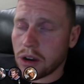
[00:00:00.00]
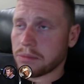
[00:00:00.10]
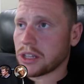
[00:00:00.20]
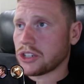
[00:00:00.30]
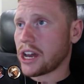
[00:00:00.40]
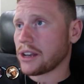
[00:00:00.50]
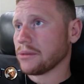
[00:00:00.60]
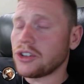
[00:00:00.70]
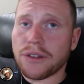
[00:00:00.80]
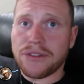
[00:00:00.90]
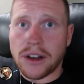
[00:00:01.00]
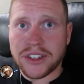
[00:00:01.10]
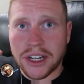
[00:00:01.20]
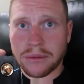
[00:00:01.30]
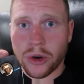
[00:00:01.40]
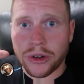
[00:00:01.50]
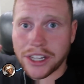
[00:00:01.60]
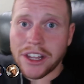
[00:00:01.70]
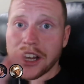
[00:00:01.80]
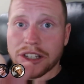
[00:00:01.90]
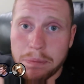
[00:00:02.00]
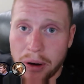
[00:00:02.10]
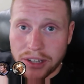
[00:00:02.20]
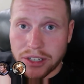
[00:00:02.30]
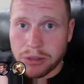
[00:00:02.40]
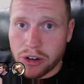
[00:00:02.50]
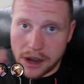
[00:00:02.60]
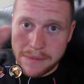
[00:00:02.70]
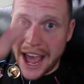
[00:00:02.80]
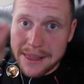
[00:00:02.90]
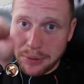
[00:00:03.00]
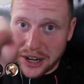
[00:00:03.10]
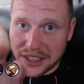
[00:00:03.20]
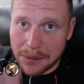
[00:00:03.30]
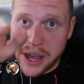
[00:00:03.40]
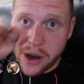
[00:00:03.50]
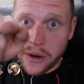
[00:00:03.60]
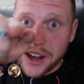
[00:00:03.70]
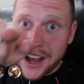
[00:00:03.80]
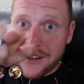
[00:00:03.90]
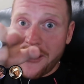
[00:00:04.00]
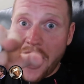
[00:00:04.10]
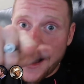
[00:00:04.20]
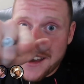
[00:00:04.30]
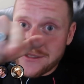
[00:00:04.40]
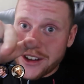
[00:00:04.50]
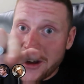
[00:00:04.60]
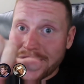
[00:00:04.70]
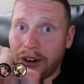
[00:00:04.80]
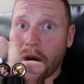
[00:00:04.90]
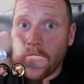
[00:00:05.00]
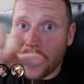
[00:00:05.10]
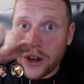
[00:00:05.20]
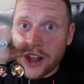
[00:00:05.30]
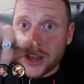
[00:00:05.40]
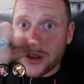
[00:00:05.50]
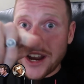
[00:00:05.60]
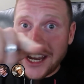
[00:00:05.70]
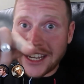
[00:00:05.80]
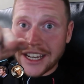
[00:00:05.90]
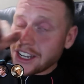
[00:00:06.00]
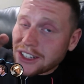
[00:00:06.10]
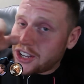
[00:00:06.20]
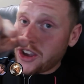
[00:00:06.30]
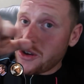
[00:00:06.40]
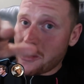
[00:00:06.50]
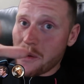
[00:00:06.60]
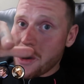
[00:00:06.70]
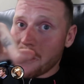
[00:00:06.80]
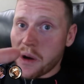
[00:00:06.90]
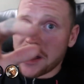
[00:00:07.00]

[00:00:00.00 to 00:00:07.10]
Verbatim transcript: Subscribe to the channel. This is your five second warning. Yes. Yeah. Go. Press the bell. Go. Five, Got five seconds as well. Four. Two. Two.